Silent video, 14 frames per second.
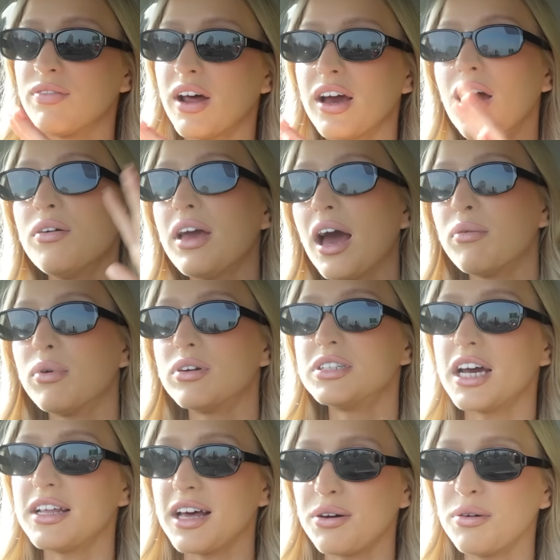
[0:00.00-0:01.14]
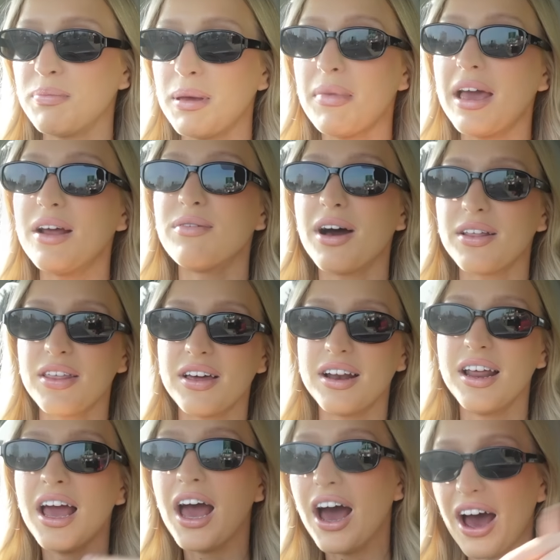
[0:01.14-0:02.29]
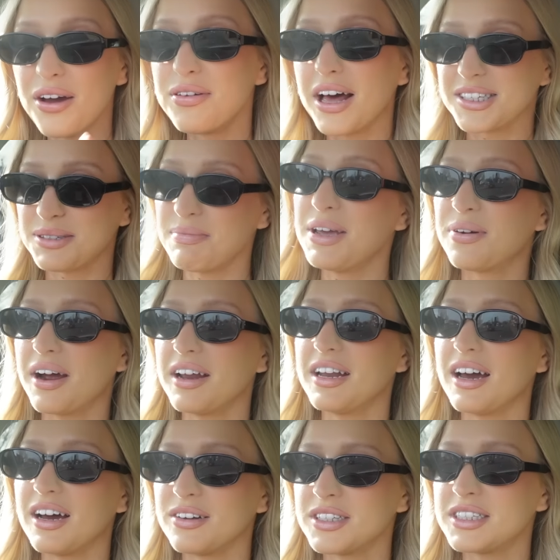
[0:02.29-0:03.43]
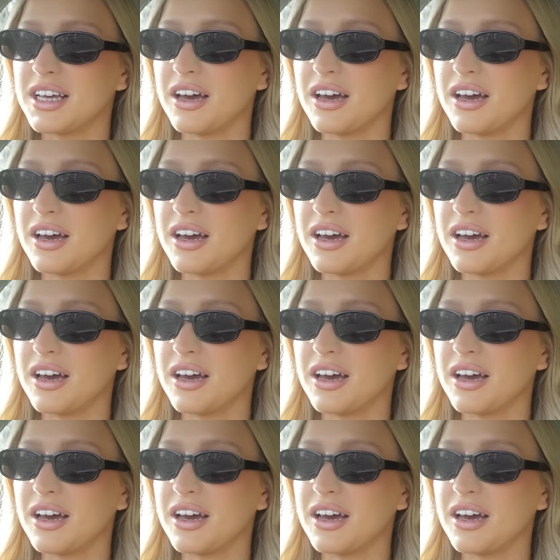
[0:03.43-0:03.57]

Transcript: of like, oh yeah, one day that will be me, rather than, oh, that's me right now. So